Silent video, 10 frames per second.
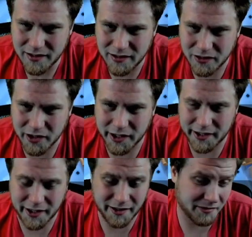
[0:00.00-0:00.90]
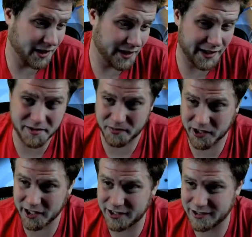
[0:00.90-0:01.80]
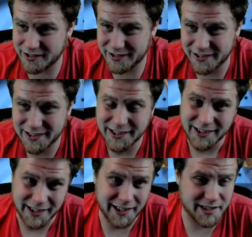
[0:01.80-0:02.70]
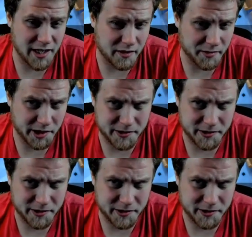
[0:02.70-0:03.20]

Okay, yep, well, that's a brick. That's not a brick.